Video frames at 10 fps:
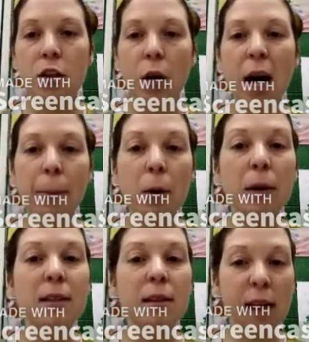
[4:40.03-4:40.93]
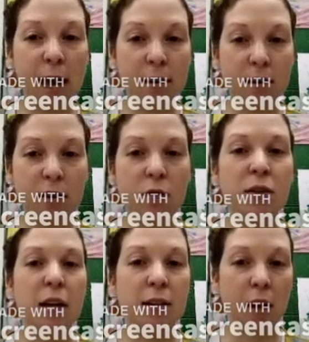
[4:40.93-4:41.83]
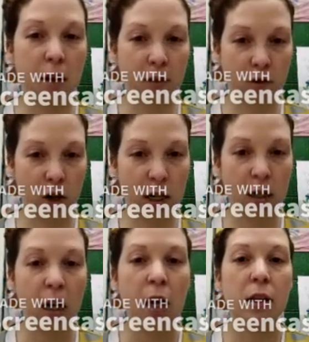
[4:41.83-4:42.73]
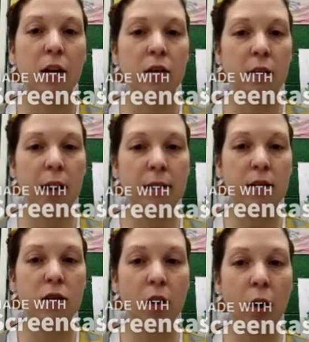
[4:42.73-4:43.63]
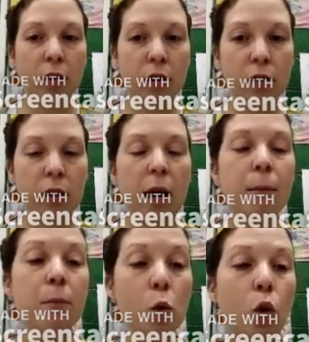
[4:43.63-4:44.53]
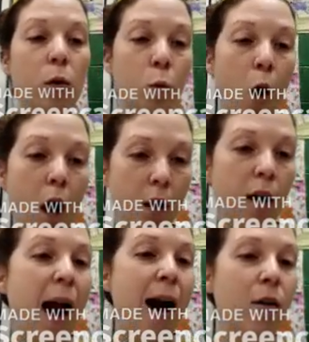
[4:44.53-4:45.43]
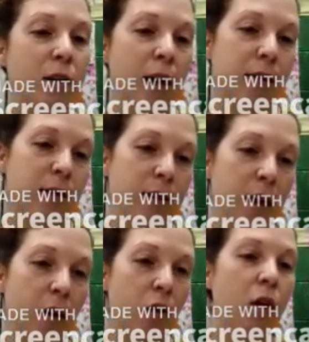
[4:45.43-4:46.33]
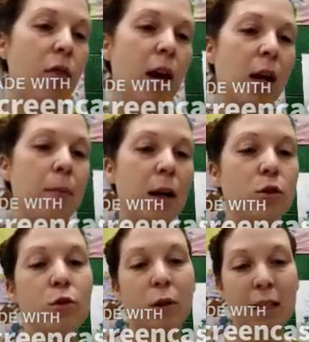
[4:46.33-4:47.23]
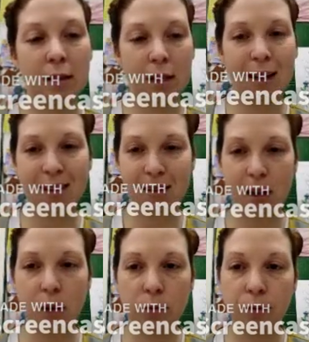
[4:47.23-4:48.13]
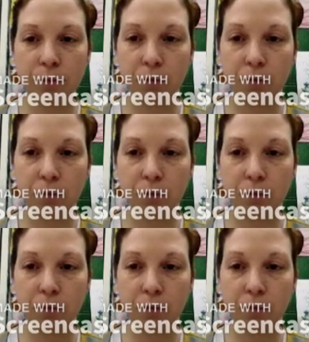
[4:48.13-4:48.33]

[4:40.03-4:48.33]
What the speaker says: So hypo means less, so it's less concentrated. There's less solute and more water outside the cell than compared to inside the cell.